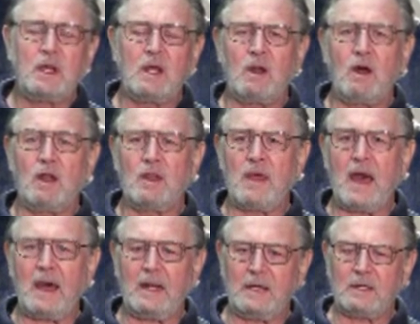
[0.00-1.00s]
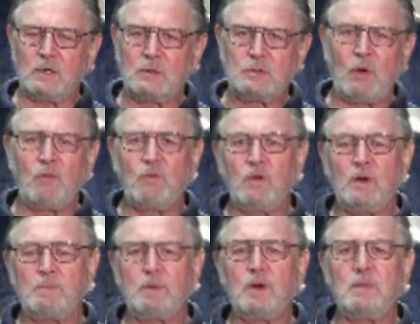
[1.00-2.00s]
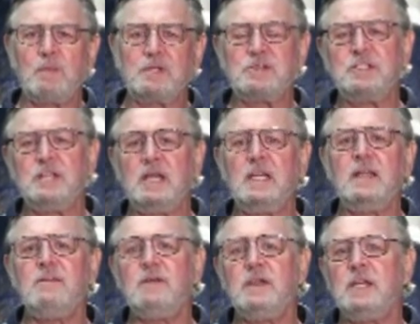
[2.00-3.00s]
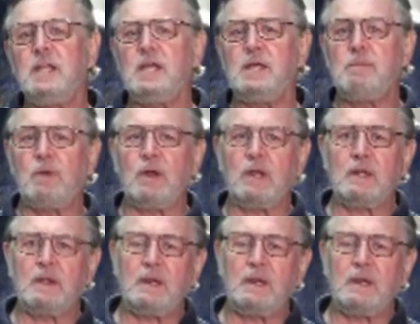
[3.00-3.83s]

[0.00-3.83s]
and all of that. It goes over it pretty much in the DVD, but